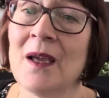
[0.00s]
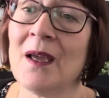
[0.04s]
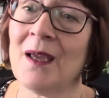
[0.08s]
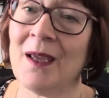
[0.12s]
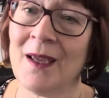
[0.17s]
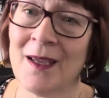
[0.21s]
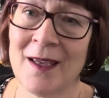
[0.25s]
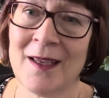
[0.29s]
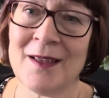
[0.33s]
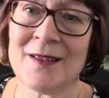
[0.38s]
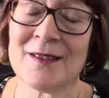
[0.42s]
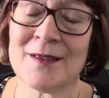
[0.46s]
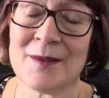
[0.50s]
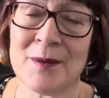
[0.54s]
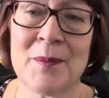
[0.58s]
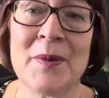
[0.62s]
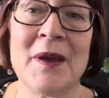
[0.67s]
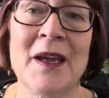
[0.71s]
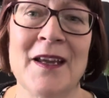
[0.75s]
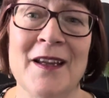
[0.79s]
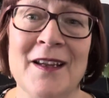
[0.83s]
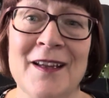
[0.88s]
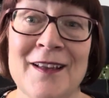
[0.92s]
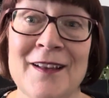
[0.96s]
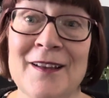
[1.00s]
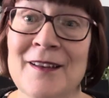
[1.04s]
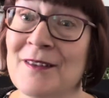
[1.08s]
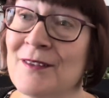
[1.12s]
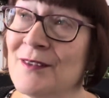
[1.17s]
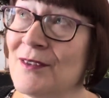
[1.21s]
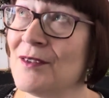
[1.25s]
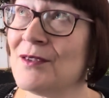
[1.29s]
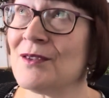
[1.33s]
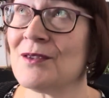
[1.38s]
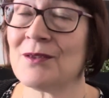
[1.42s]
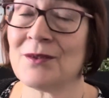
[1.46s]
It's the painkillers.
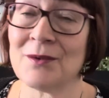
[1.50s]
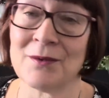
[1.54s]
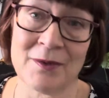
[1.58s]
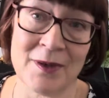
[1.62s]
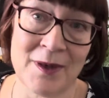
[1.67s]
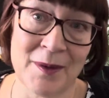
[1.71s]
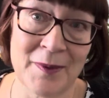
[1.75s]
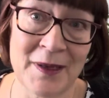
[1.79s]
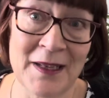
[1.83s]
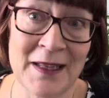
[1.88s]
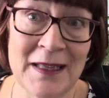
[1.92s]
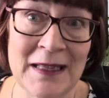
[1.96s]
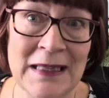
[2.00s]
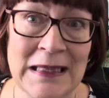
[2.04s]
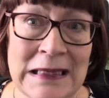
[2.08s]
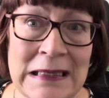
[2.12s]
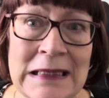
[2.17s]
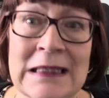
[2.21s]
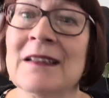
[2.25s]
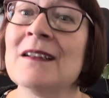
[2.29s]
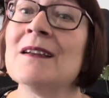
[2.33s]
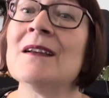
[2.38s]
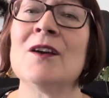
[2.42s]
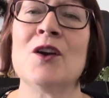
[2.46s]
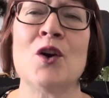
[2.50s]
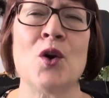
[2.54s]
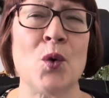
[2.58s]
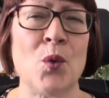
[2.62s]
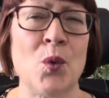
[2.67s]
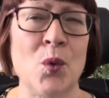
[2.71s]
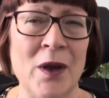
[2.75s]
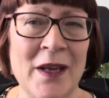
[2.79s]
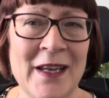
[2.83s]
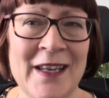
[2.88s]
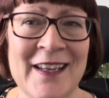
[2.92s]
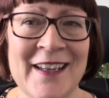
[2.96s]
Sorry about that.
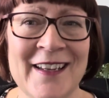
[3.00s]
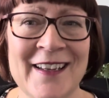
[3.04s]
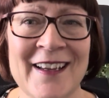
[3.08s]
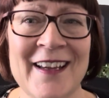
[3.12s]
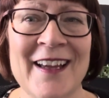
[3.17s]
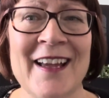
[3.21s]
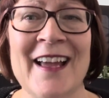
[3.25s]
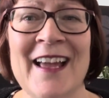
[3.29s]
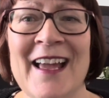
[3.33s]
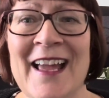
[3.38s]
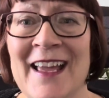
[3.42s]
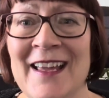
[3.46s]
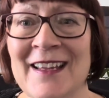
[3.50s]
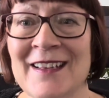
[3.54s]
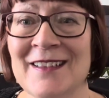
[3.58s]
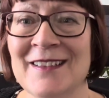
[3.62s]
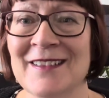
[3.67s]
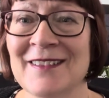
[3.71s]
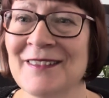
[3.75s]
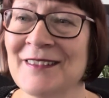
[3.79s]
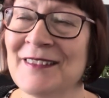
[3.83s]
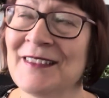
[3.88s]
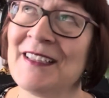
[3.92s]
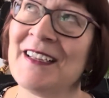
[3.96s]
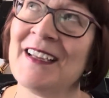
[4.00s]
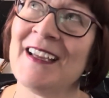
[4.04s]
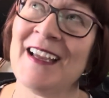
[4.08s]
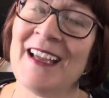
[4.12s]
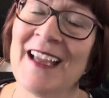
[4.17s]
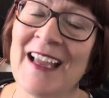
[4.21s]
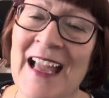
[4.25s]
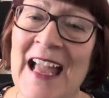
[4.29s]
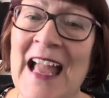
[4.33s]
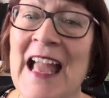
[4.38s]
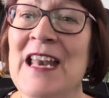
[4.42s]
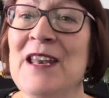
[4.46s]
Week ahead.
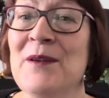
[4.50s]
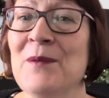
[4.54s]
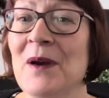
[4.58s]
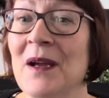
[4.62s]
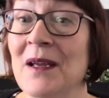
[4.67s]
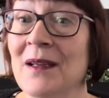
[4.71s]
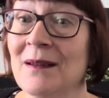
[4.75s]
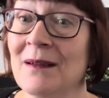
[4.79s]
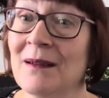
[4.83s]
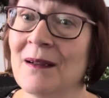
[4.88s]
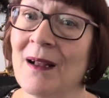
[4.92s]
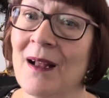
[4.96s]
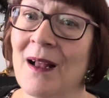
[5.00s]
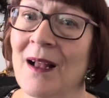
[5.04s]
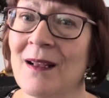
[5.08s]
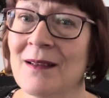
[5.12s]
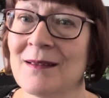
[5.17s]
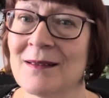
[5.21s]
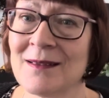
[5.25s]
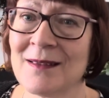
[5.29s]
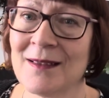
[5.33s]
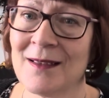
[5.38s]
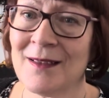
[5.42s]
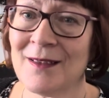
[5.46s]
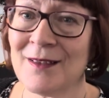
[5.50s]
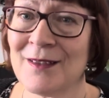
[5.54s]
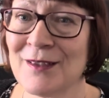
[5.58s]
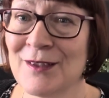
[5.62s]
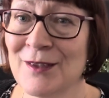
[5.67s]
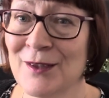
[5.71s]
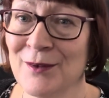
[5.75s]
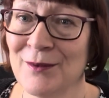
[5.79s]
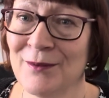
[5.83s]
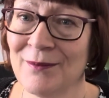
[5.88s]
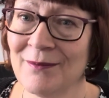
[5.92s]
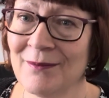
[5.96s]
Anyway, I'll see you
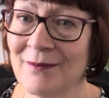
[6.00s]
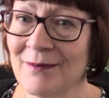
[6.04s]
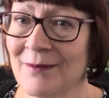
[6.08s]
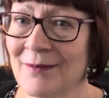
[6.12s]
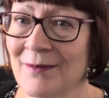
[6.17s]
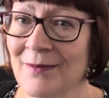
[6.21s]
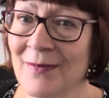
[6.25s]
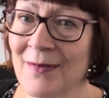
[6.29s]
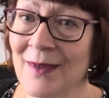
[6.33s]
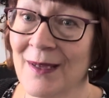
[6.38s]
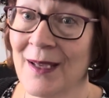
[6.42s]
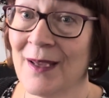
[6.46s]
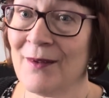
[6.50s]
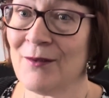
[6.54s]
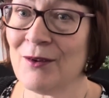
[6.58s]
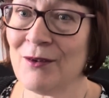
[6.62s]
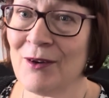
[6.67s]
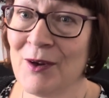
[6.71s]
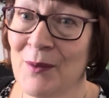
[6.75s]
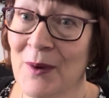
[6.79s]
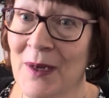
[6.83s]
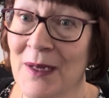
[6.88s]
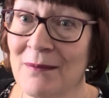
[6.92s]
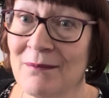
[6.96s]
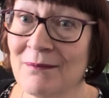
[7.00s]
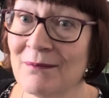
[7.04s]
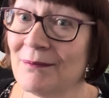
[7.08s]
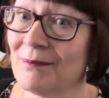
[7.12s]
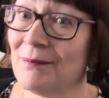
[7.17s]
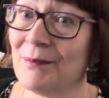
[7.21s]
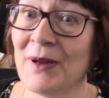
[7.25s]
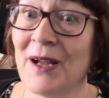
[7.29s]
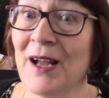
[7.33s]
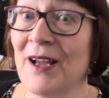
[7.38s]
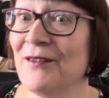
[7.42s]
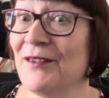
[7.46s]
soon. Have a great week.
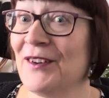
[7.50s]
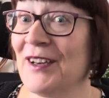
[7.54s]
Bye for